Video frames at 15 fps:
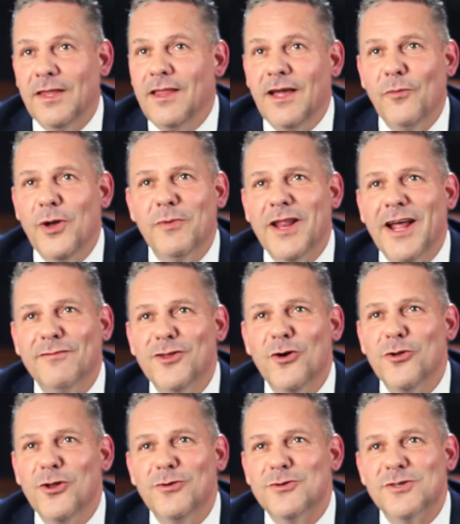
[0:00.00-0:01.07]
We would have no
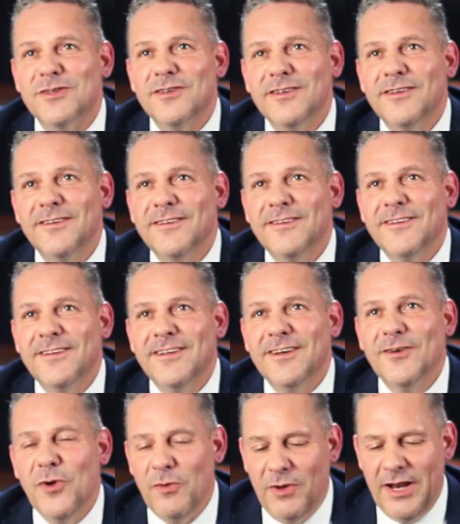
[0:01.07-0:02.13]
news.
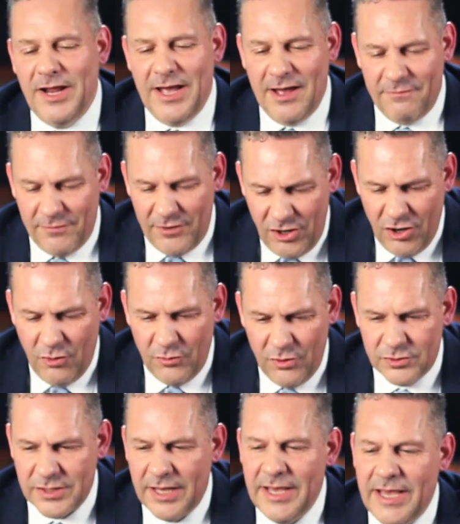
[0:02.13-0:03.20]
We would have no
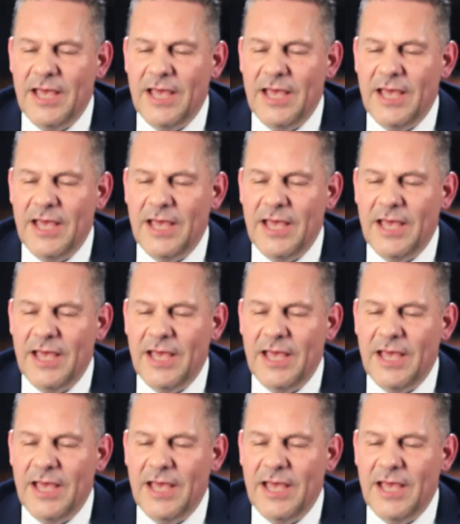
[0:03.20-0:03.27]
news.